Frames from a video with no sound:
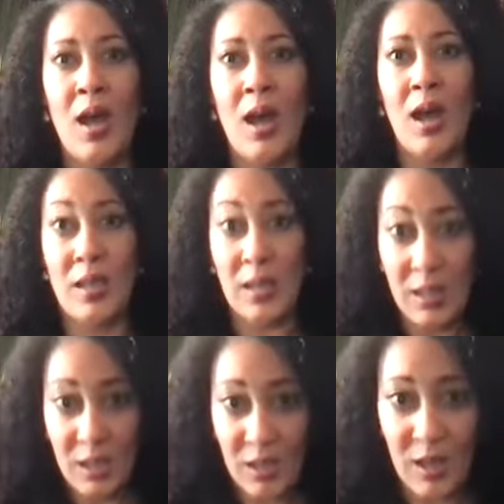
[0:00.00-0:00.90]
a
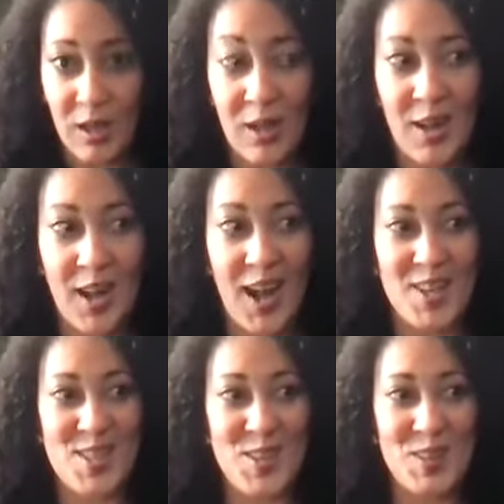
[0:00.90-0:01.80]
year,
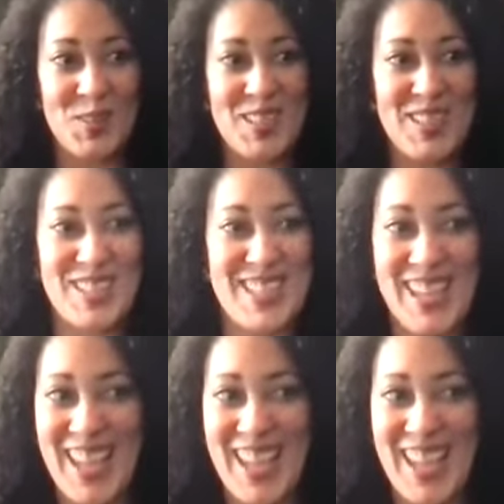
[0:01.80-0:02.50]
so it feels,